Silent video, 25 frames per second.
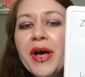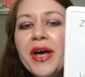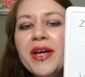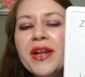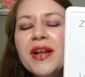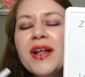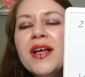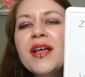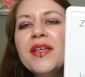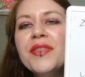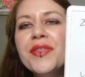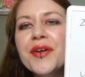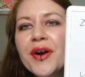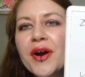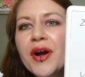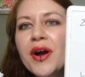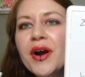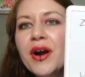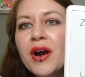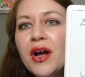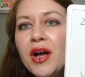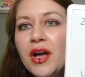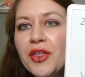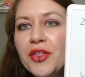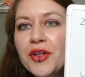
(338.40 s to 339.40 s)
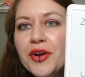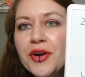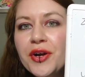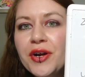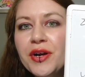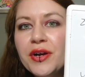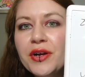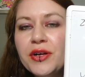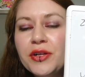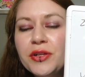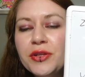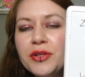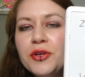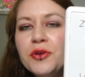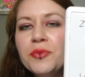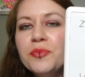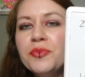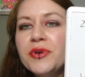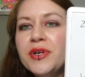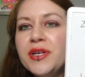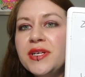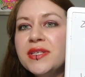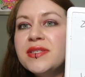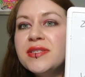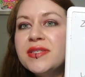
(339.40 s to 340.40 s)
but there are other
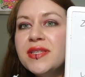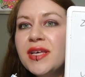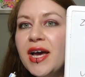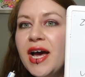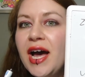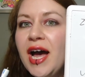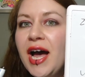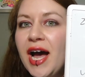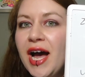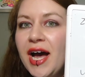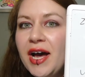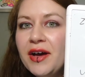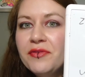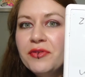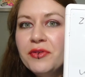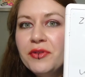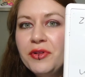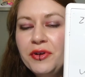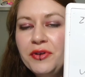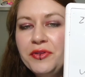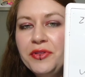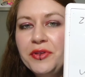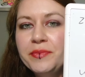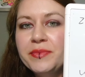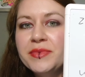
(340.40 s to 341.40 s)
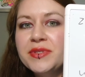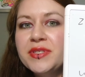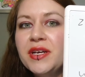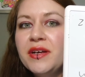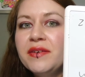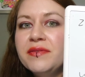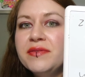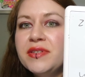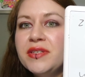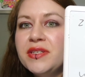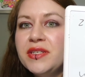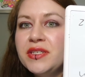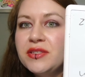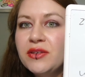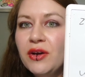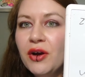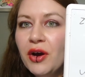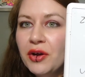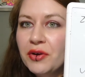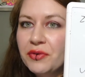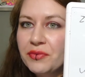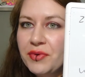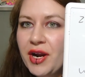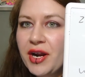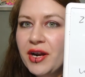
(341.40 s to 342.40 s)
colubrids that have cloned themselves and it's
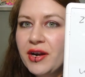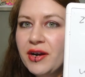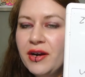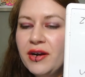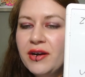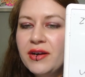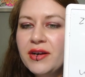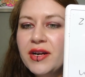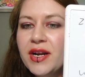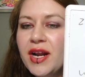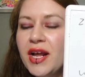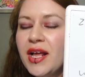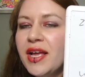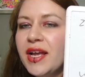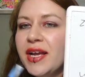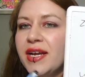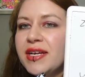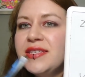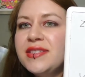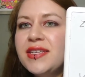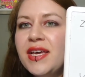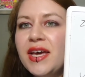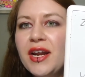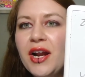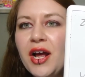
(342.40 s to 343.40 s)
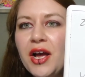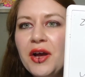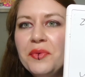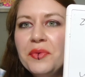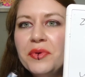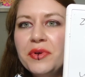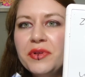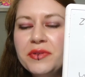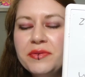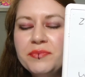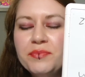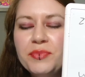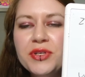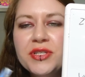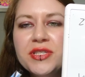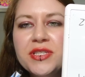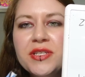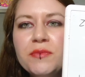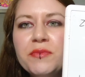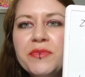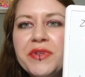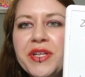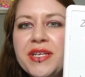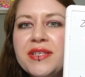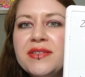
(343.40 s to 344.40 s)
on record. And like I said, I will put
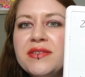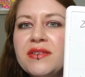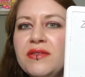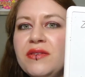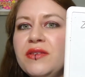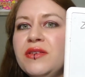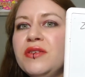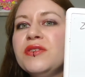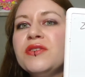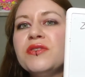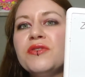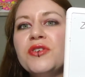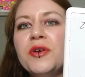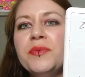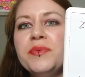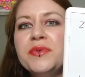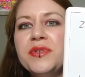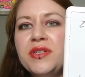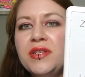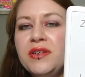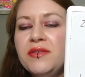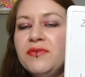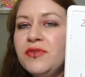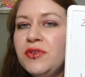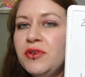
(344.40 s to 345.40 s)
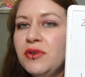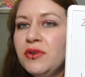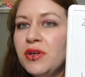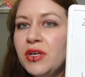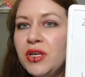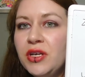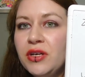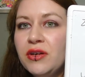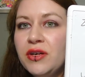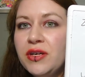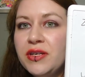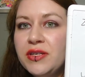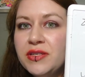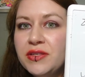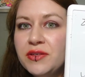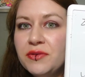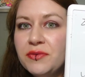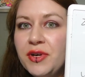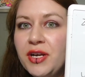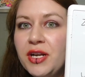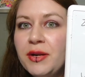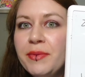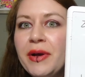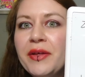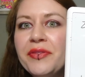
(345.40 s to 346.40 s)
some links in the description if you're curious
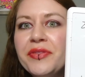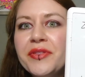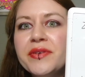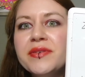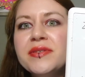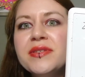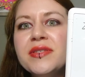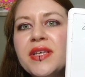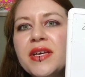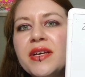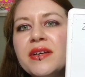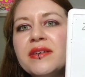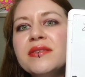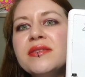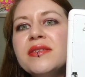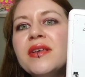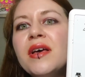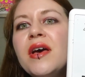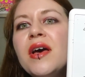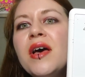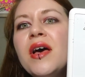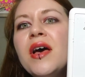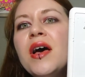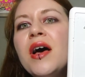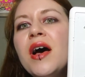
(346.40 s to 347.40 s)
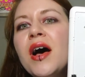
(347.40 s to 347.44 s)
to read about those things.